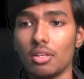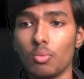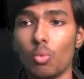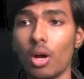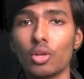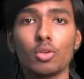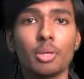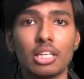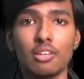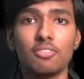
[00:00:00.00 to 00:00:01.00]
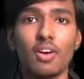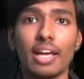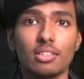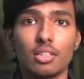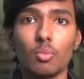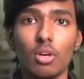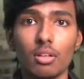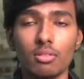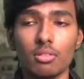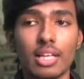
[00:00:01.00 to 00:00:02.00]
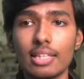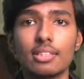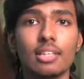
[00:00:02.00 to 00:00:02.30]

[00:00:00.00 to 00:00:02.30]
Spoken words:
Wonder Woman can fight someone. That's